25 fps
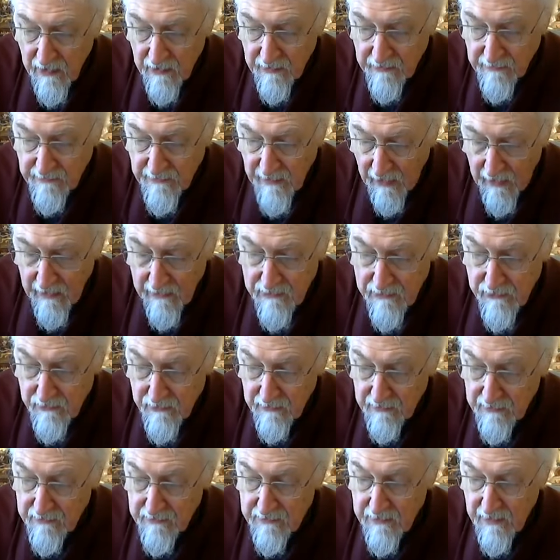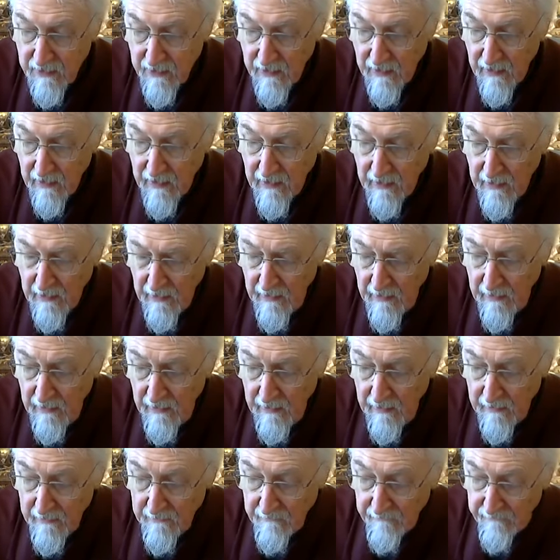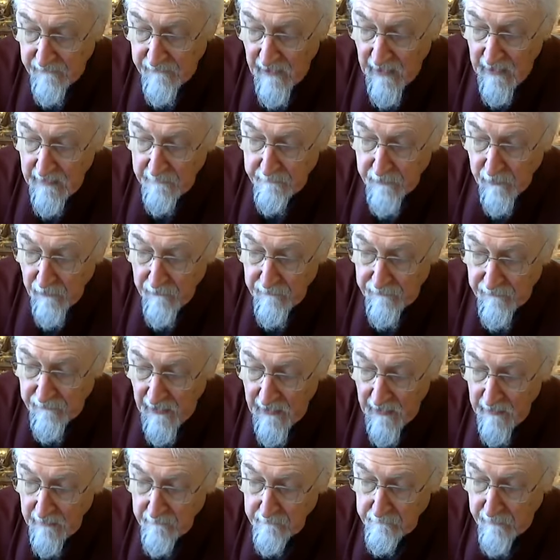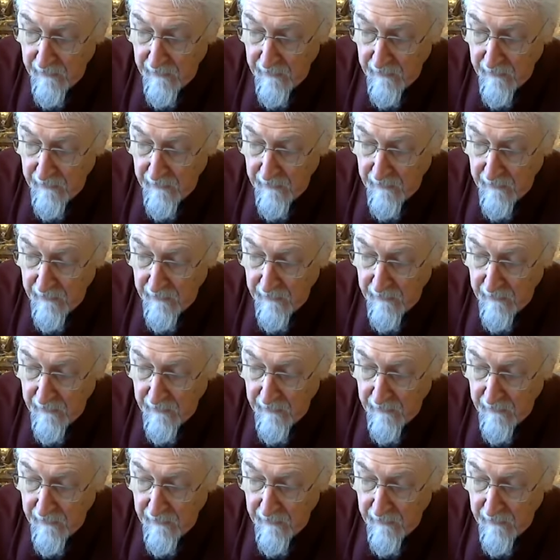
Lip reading: and tantras. The 5 profound